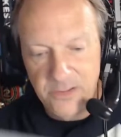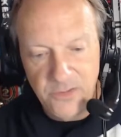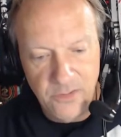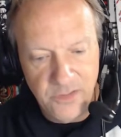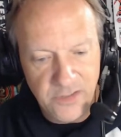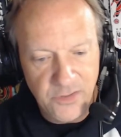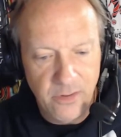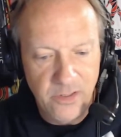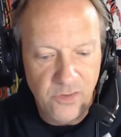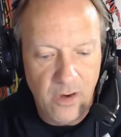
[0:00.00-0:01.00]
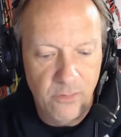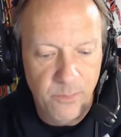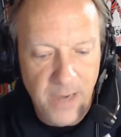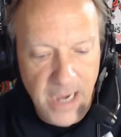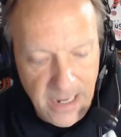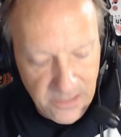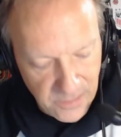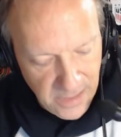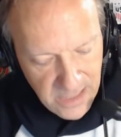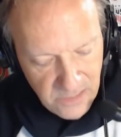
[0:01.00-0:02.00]
So 6:30 start with Pius
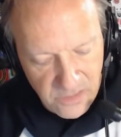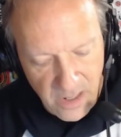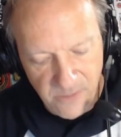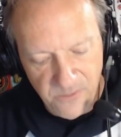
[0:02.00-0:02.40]
and Eastside.